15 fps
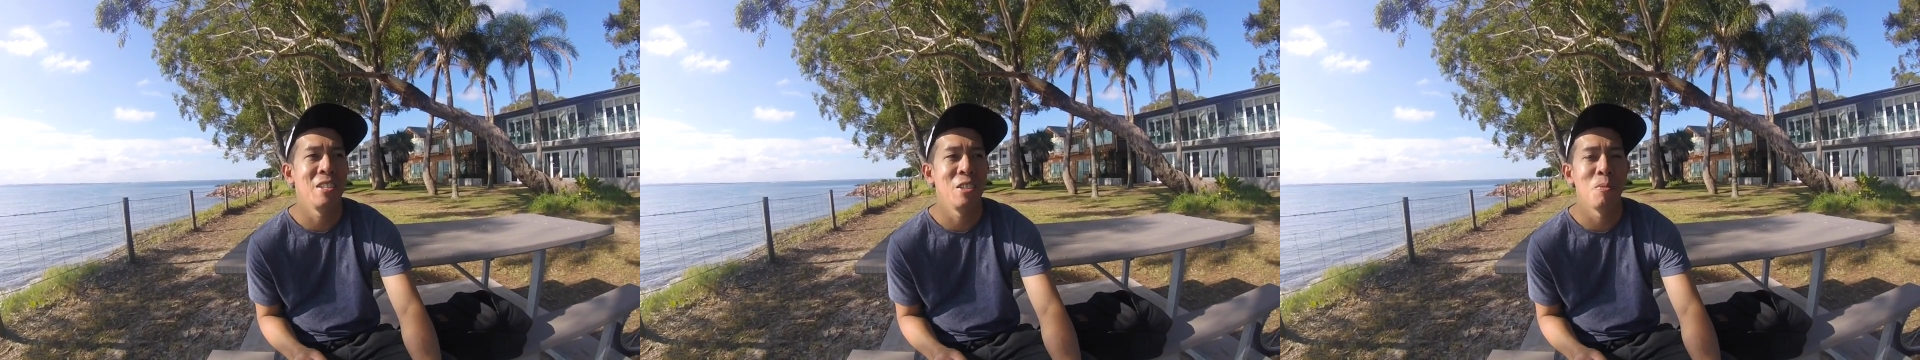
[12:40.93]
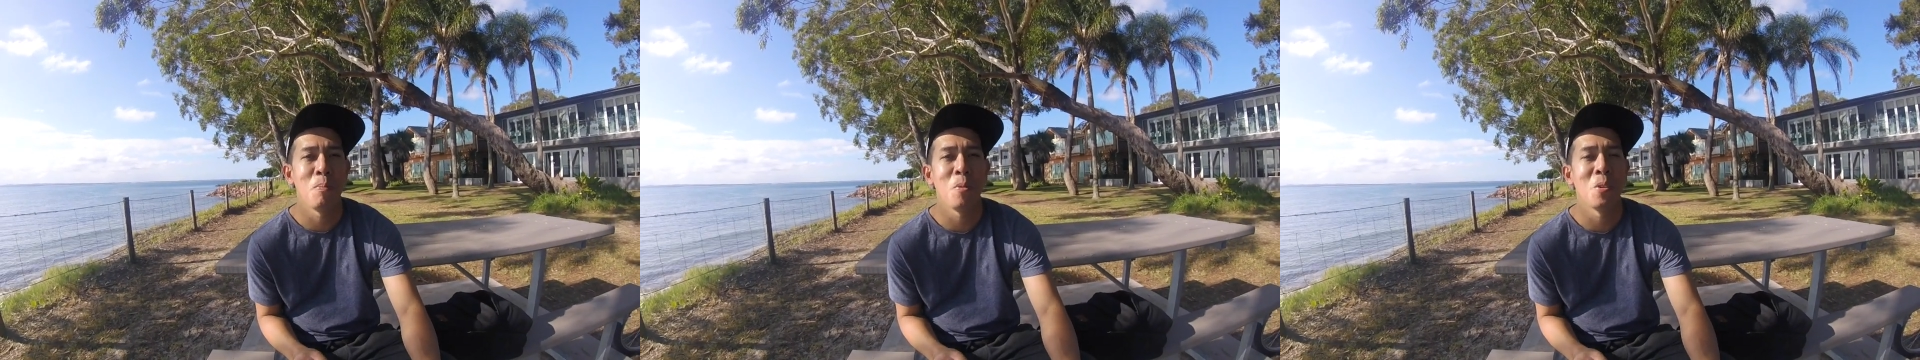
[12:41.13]

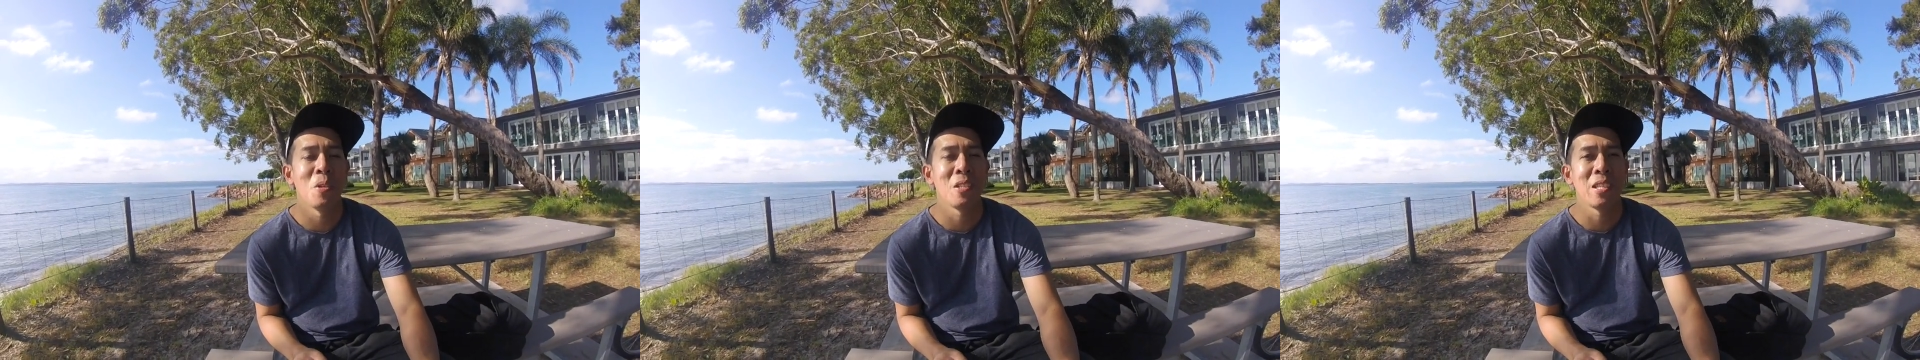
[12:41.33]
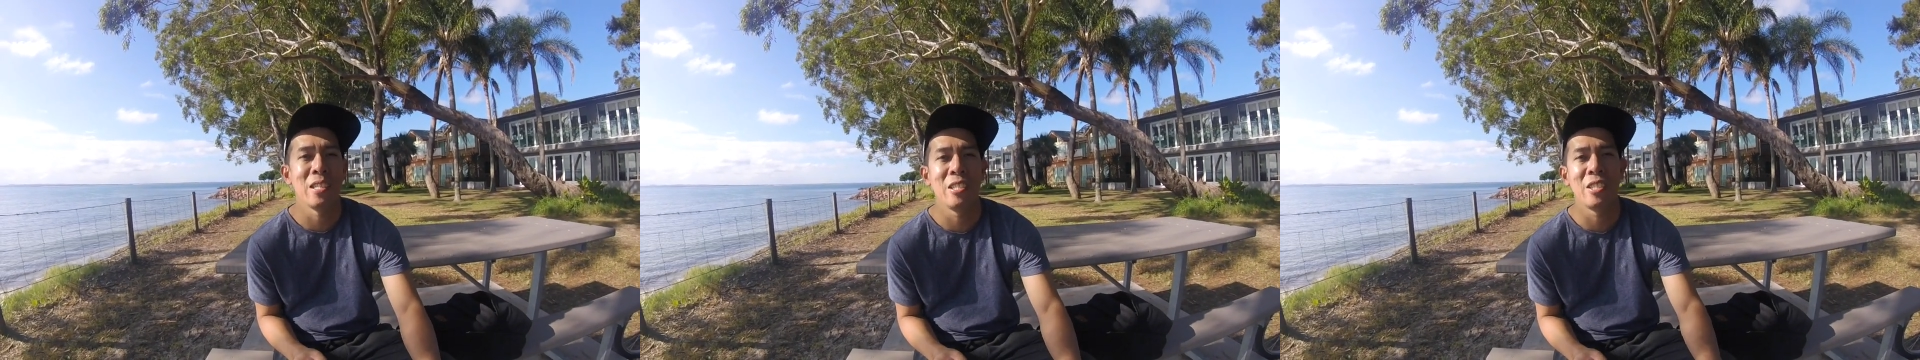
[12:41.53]
of
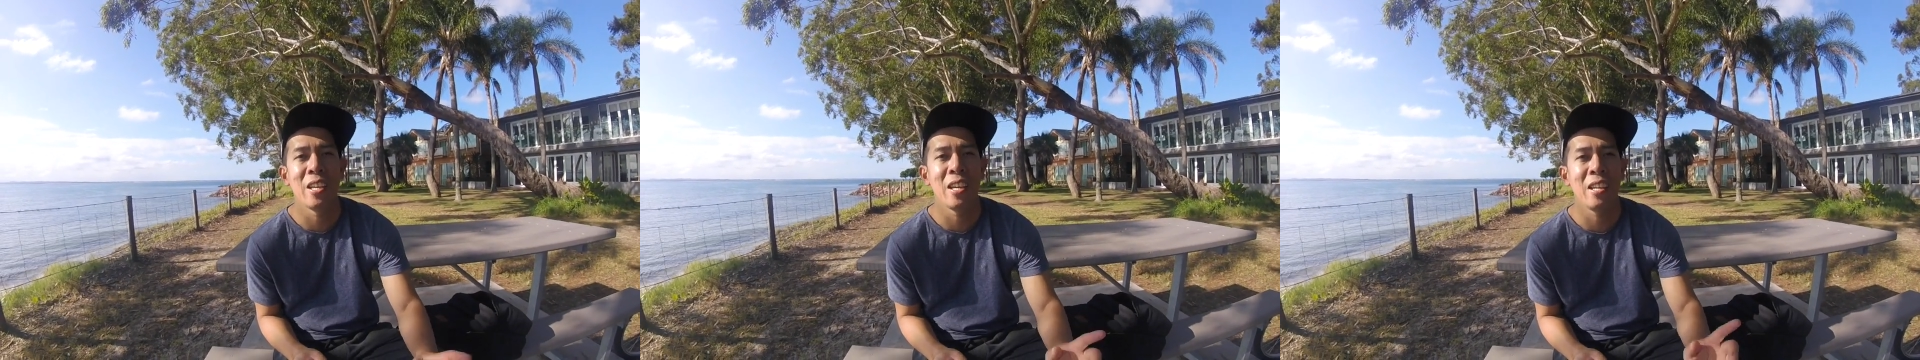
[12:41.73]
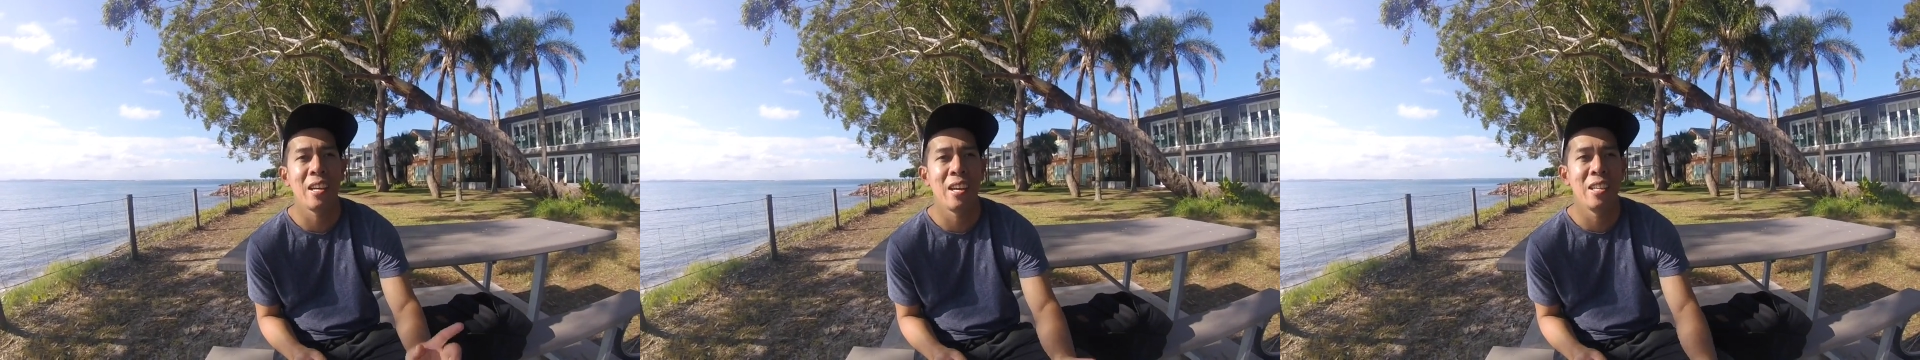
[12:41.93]
course I
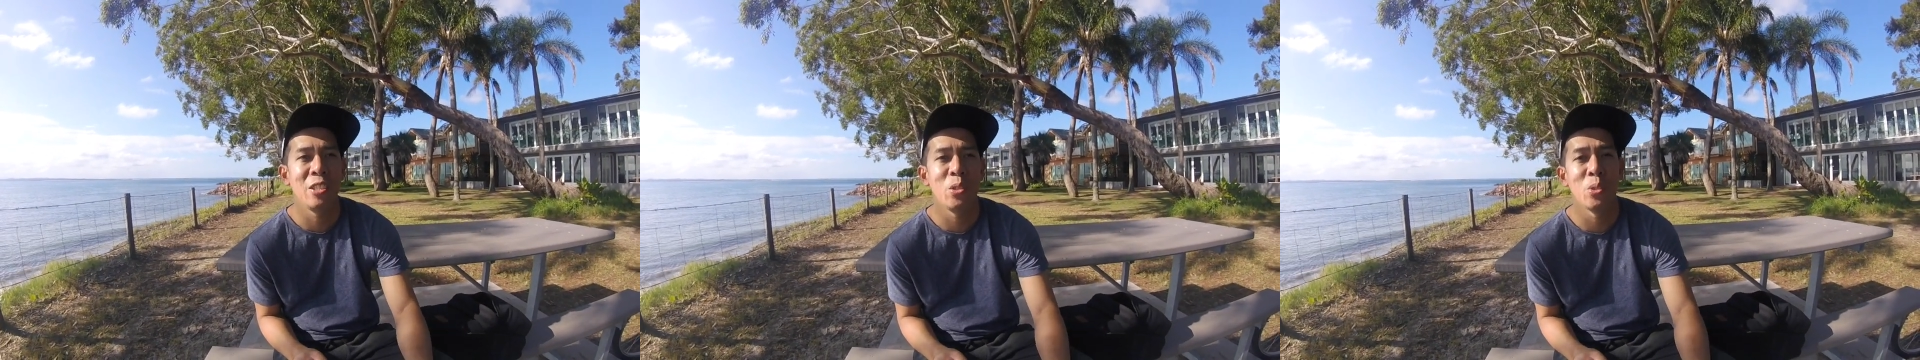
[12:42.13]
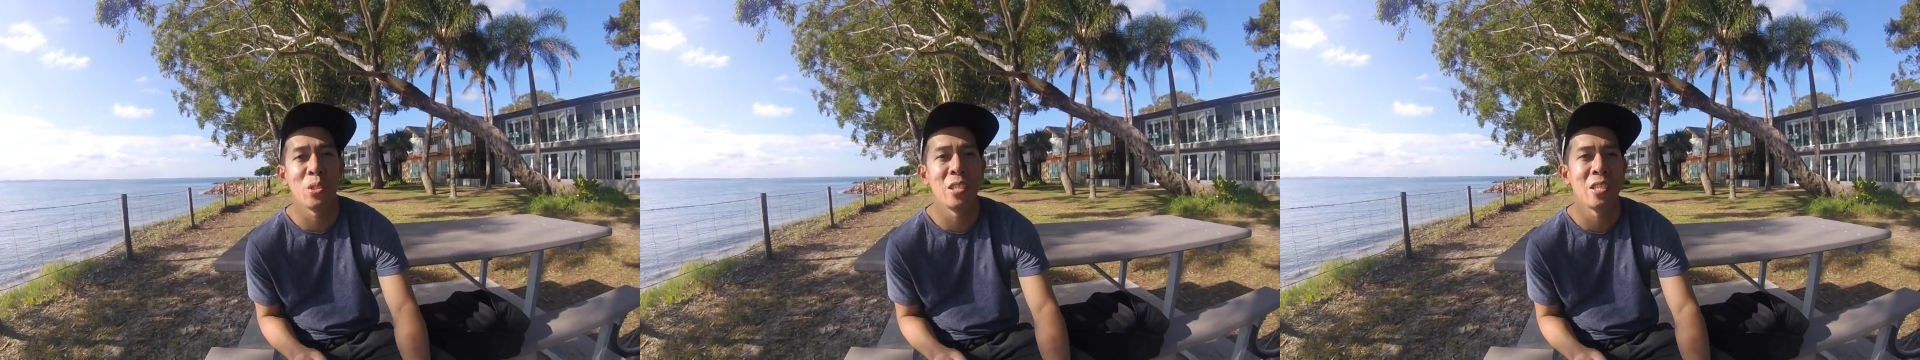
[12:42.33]
choose